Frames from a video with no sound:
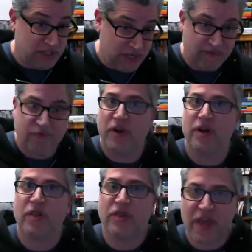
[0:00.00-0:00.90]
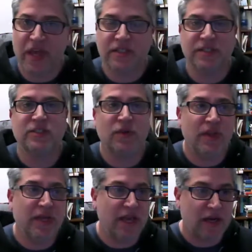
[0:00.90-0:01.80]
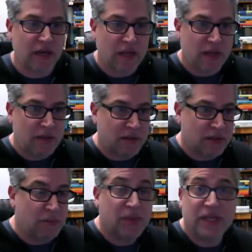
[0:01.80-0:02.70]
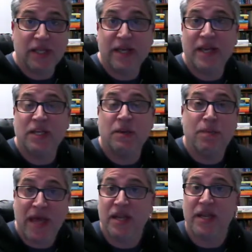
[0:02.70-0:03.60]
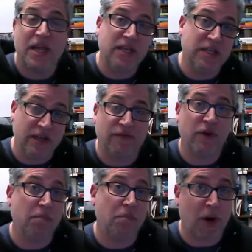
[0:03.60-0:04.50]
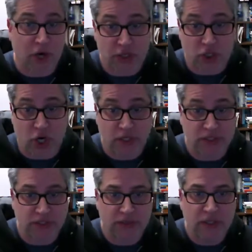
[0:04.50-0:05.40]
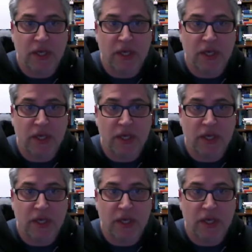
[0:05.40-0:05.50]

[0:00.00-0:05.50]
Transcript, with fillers: different things, and so they get completely independent and different bar charts.